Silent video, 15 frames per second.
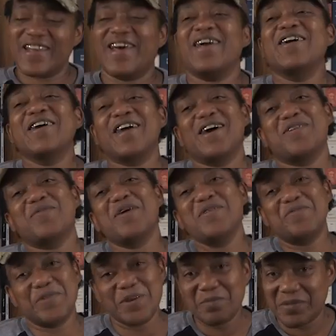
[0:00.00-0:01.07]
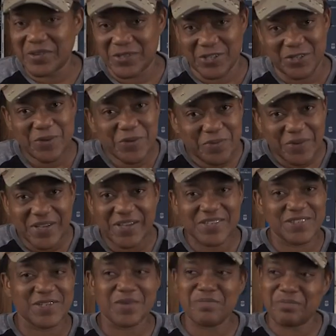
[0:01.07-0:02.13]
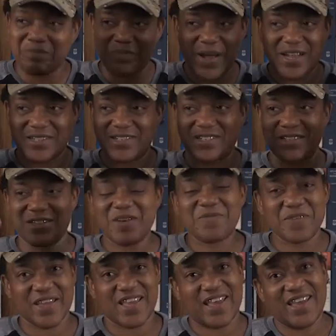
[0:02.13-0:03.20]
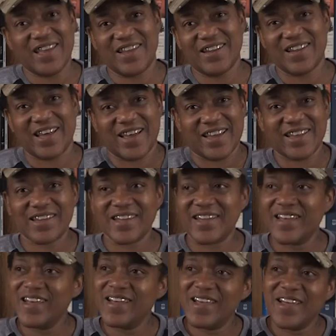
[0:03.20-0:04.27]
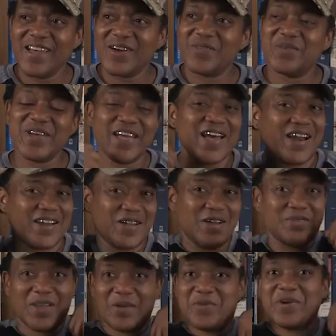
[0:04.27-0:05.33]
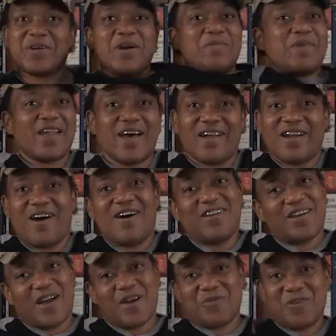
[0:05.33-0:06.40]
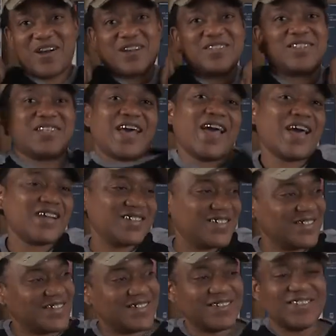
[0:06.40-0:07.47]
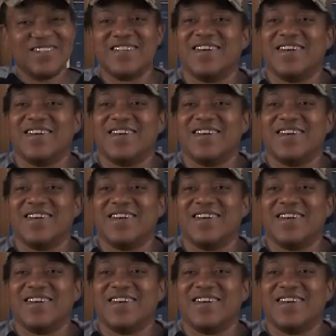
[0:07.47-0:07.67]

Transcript: I done got to wait for them to shoot me because I'm about to suffocate. Like, we got to come, like, we're coming out all our rucksacks and,